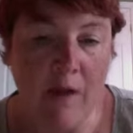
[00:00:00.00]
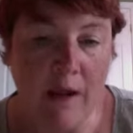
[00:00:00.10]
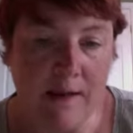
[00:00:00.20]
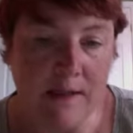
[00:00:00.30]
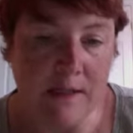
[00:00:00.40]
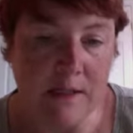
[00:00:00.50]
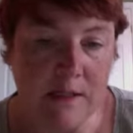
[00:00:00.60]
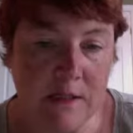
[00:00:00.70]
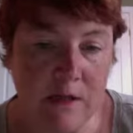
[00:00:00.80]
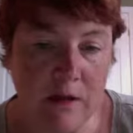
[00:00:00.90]
they
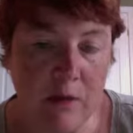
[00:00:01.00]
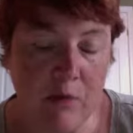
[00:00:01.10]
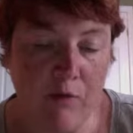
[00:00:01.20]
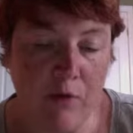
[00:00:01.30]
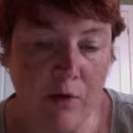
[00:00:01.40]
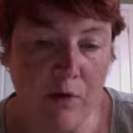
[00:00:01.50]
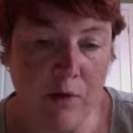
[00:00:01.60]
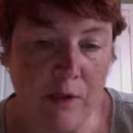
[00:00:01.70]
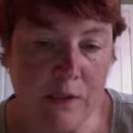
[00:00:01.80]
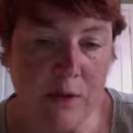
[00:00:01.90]
consistently referred to it.